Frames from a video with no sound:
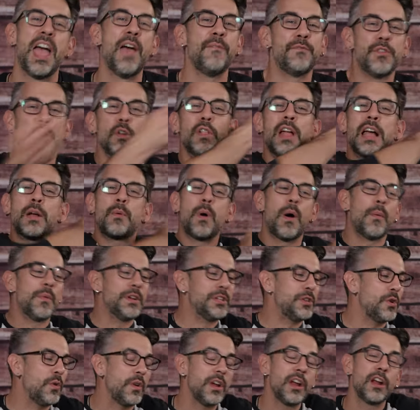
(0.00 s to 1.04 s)
If you like what we
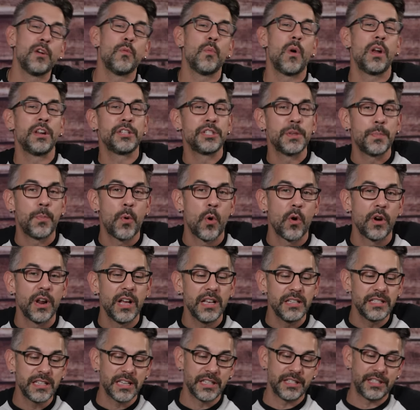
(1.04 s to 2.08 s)
do here and want to support
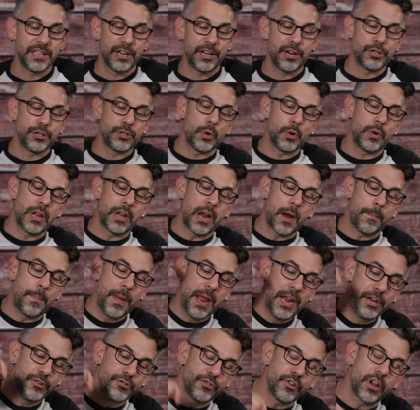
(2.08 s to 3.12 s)
us, consider joining our
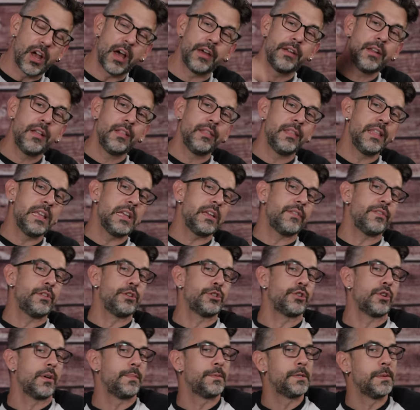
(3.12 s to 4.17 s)
Patreon, link in the
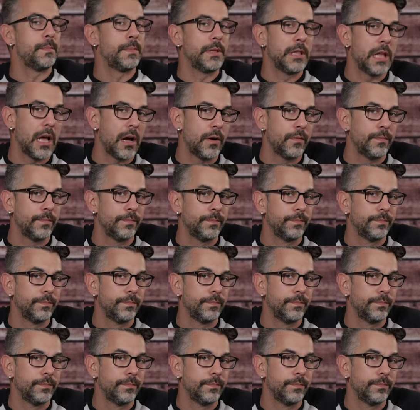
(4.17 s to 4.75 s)
description below.